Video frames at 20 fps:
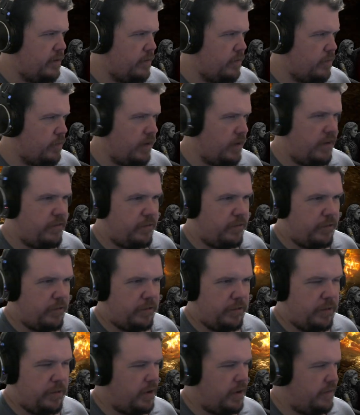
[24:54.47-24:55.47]
rifle
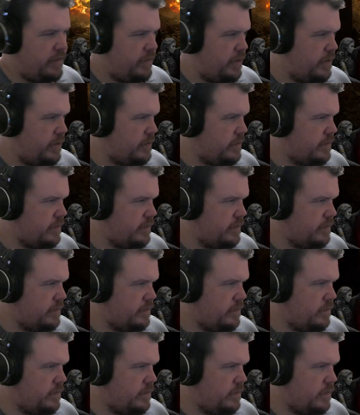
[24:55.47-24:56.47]
through all of your
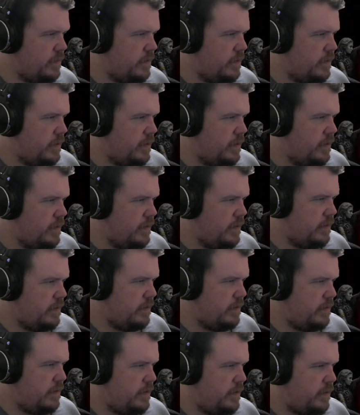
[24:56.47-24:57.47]

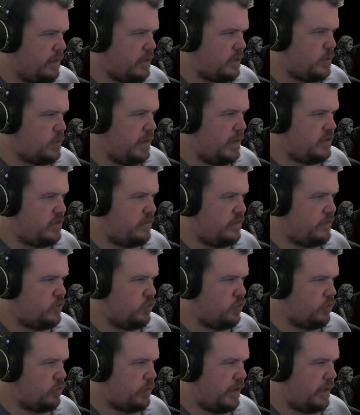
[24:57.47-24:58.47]
expensive
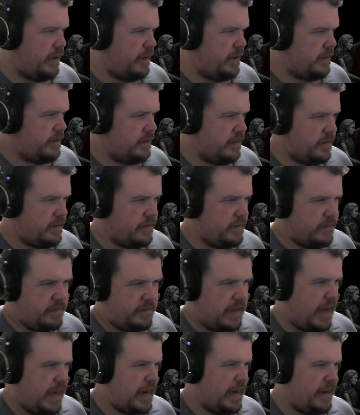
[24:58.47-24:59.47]
jewelry,
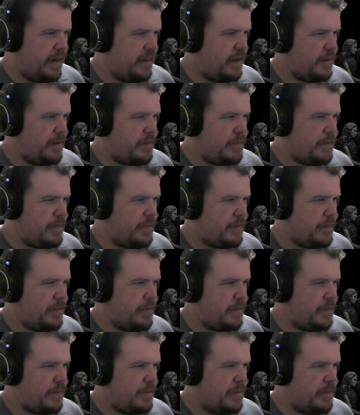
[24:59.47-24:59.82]
that kind of thing. I'm